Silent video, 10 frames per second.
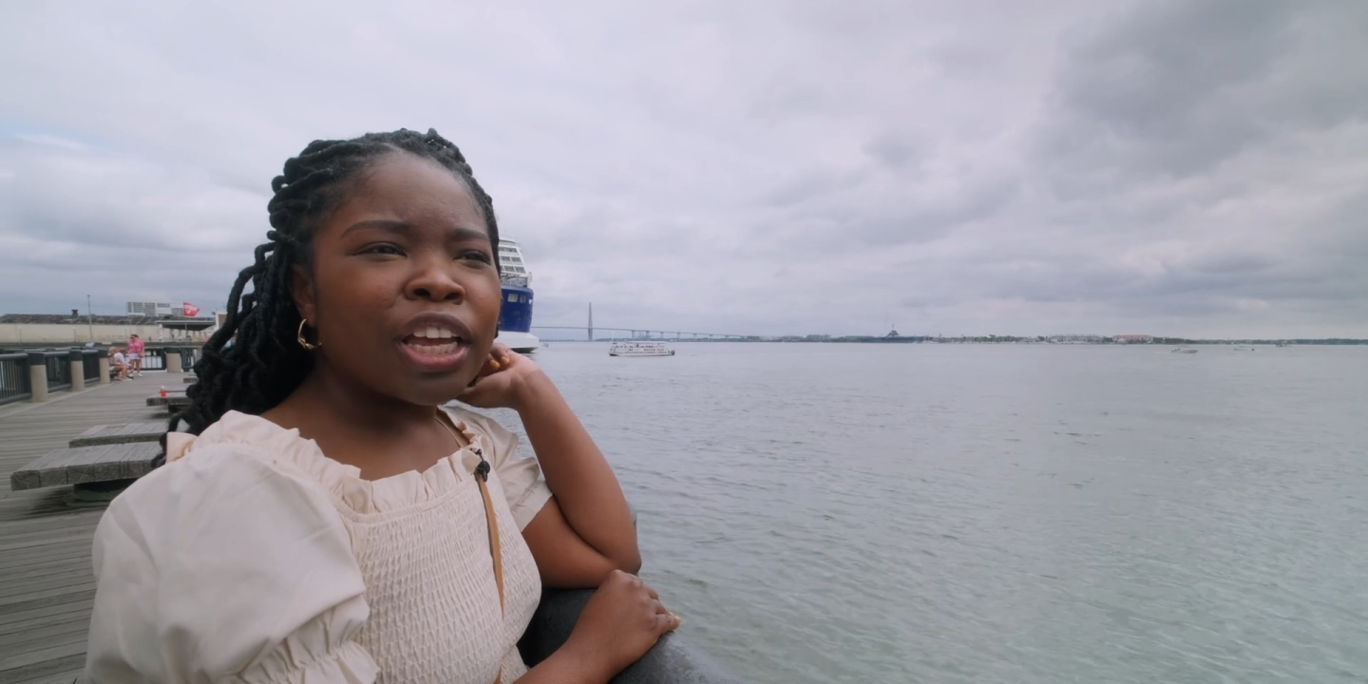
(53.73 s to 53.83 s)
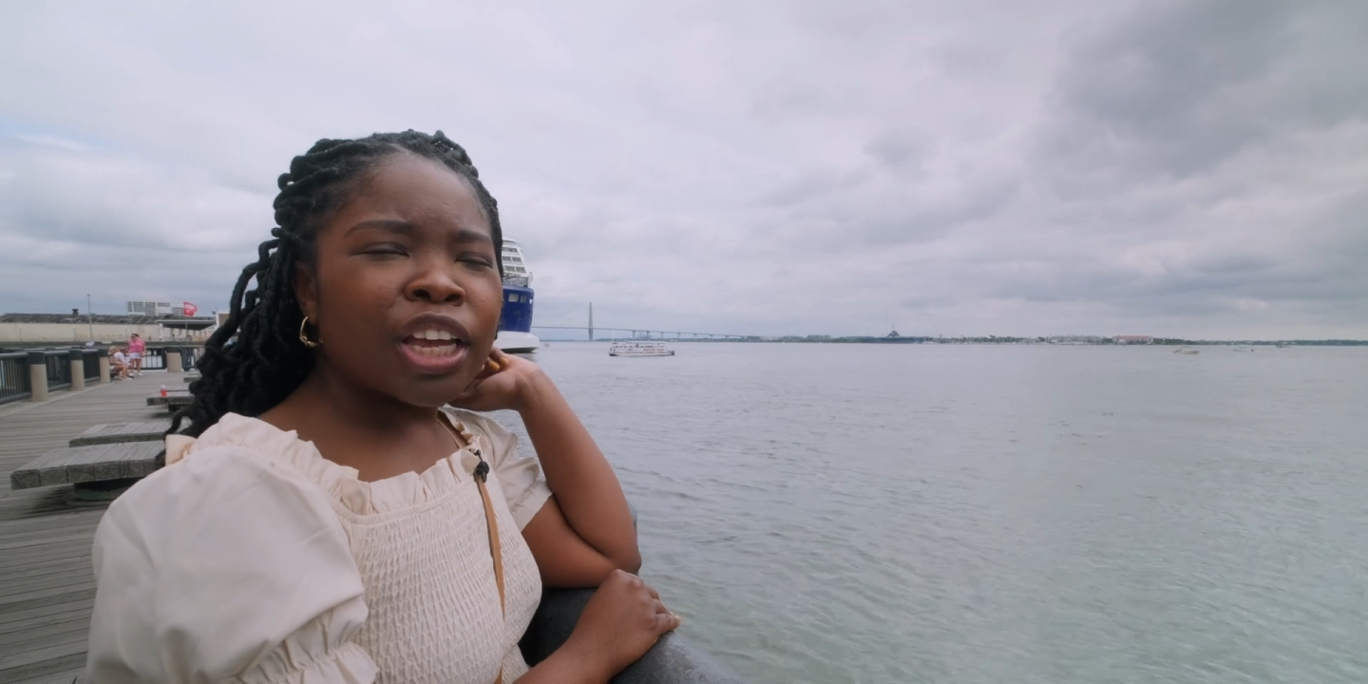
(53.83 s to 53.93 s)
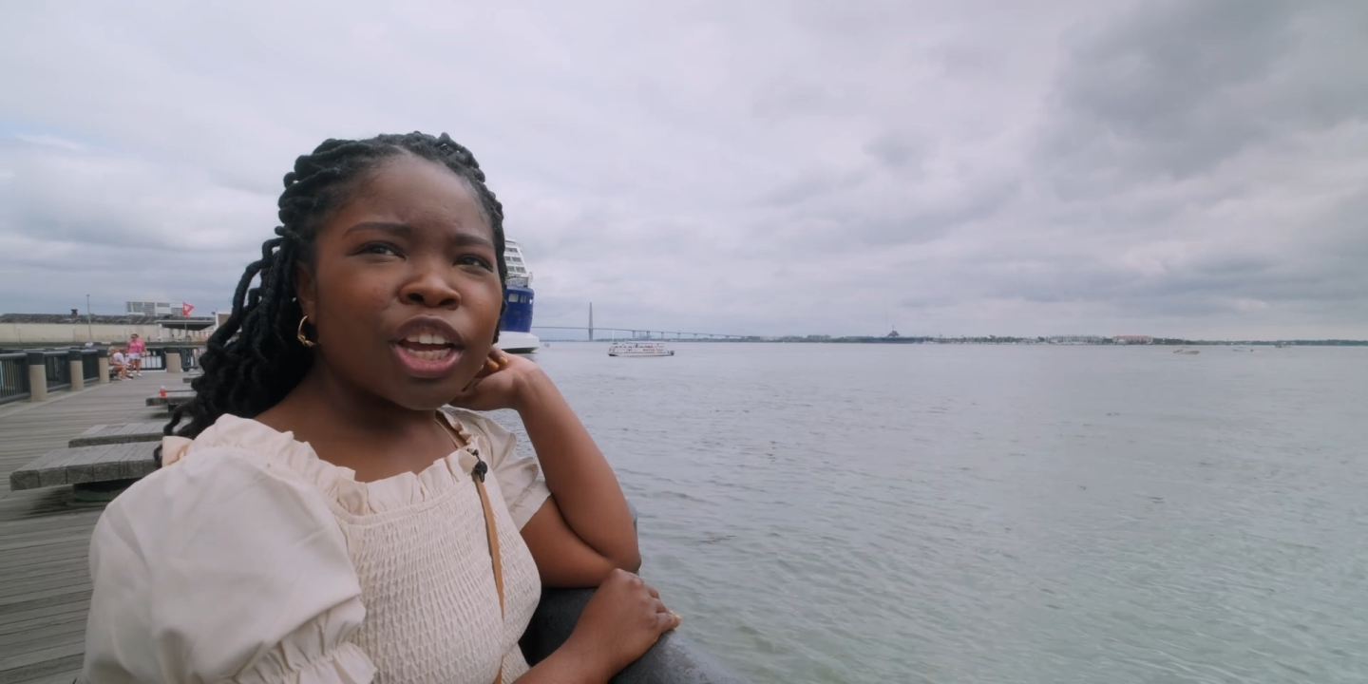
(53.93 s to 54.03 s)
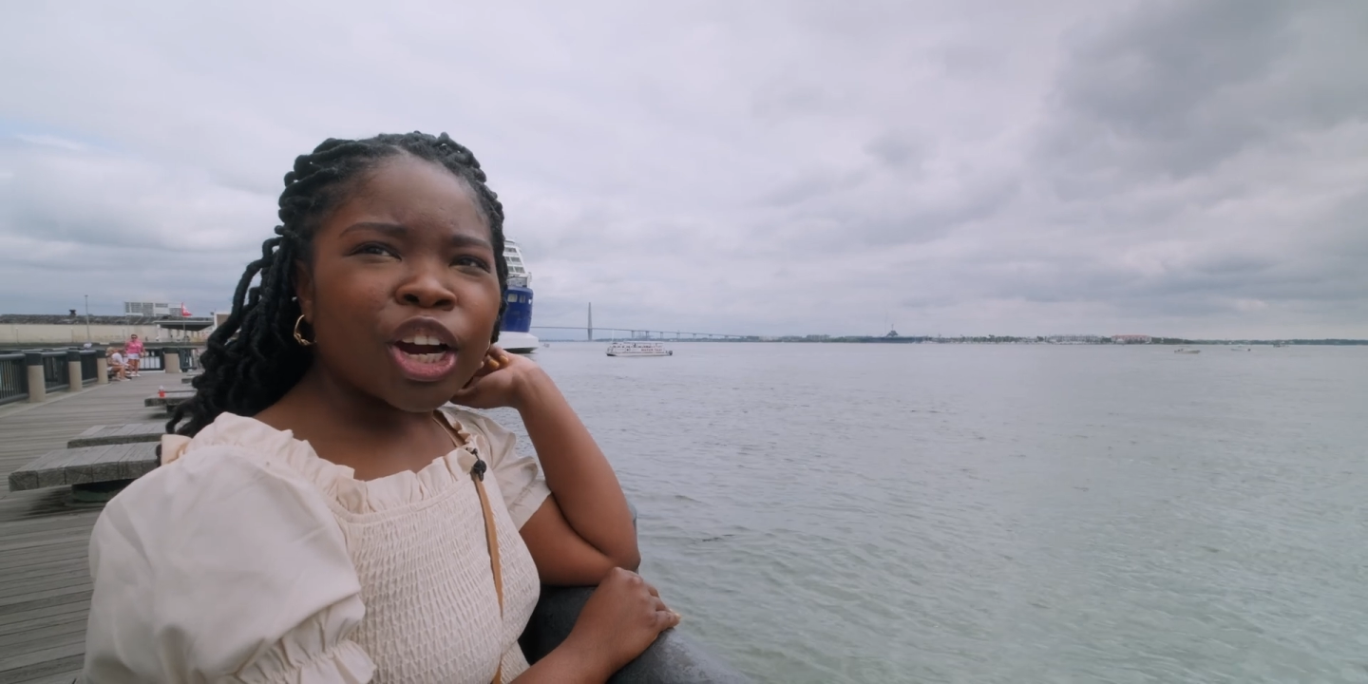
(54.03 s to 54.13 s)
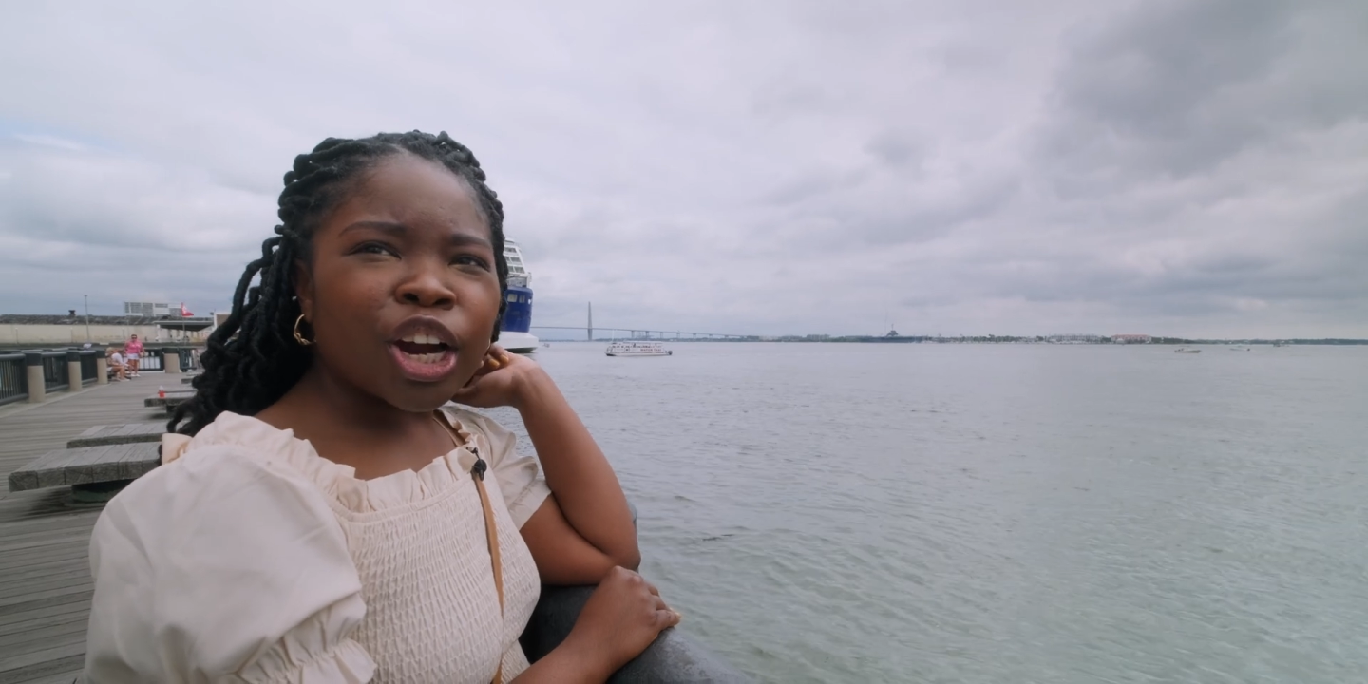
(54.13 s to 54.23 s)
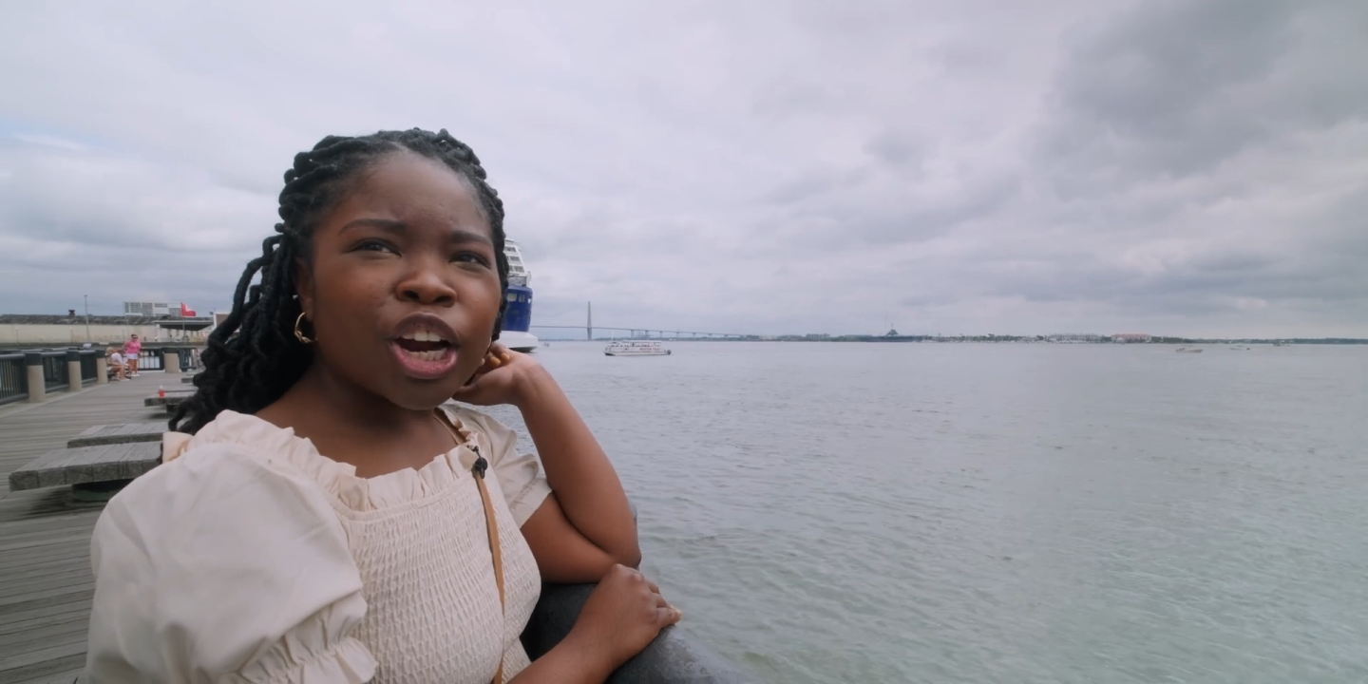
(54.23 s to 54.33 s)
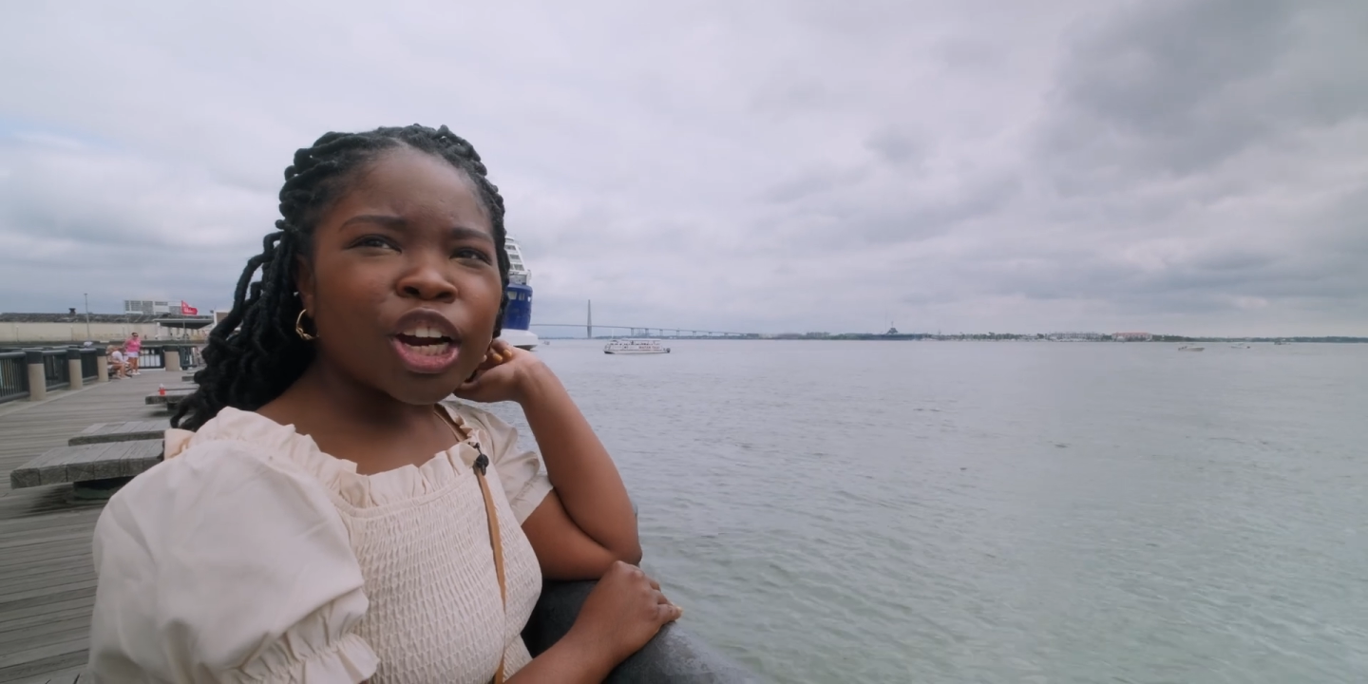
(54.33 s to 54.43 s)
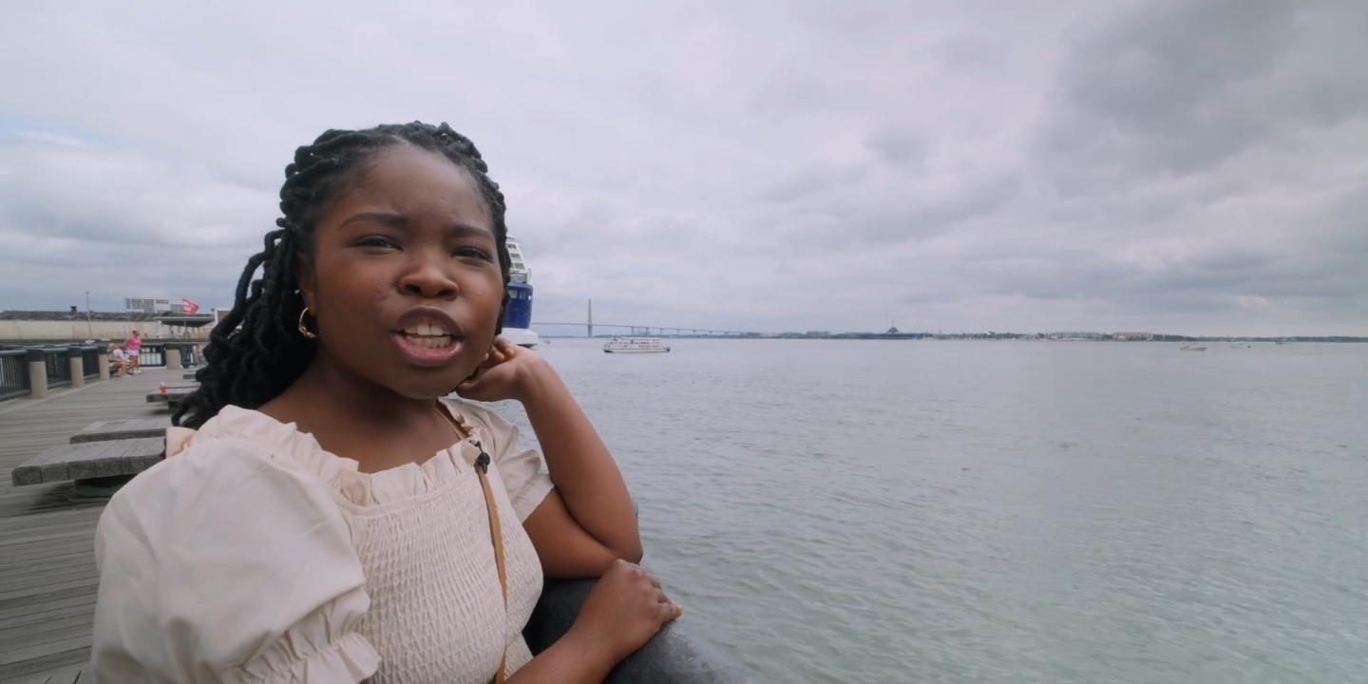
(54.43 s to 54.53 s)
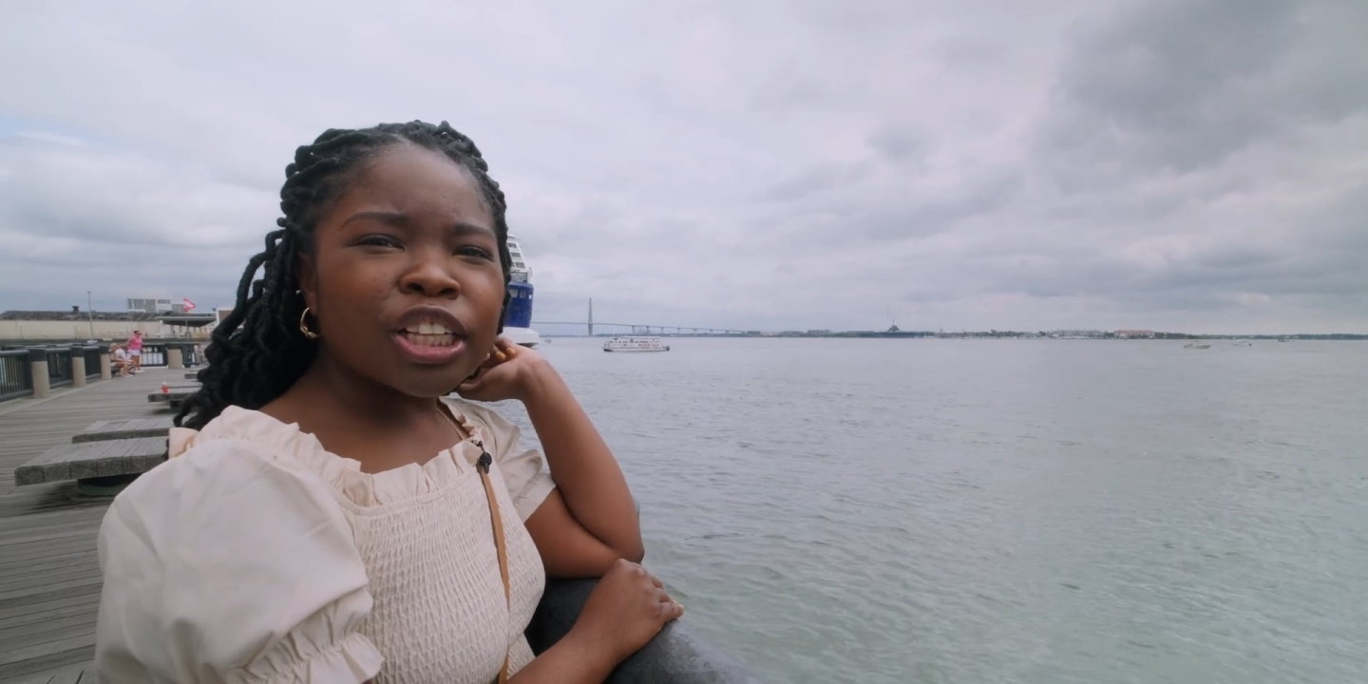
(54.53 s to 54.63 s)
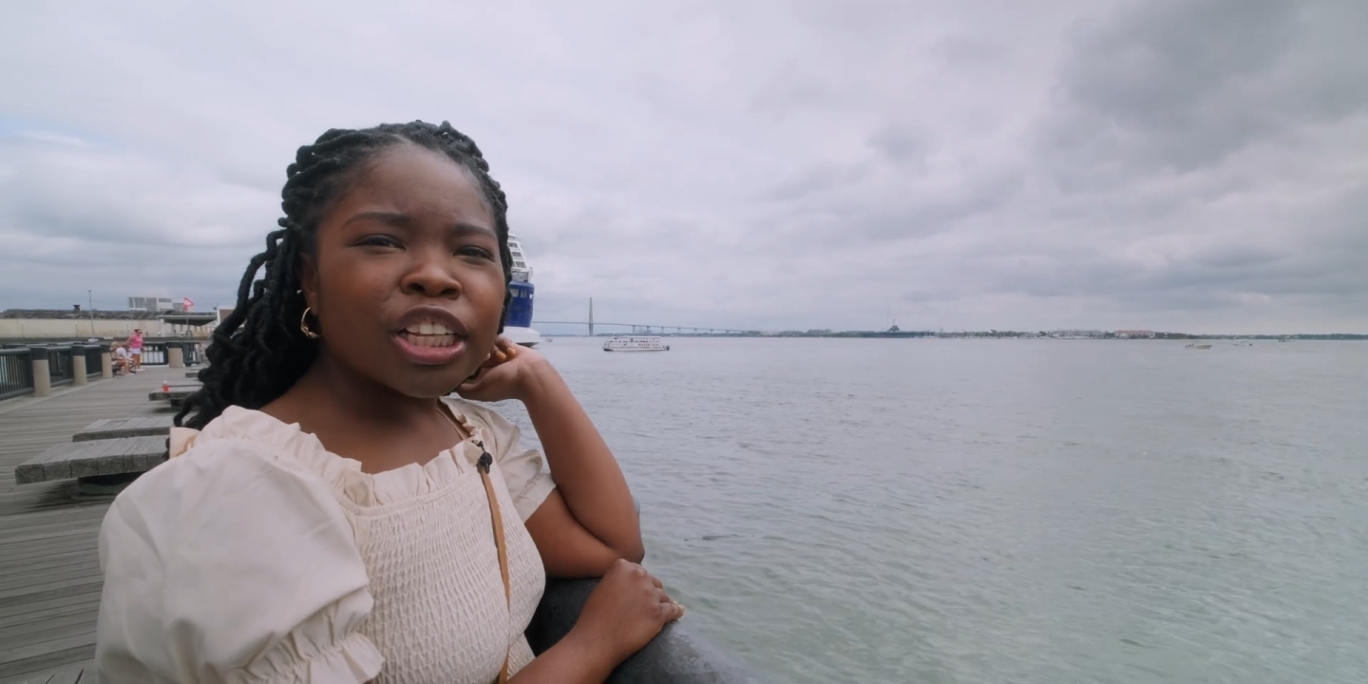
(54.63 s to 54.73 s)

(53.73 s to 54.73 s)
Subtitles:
here,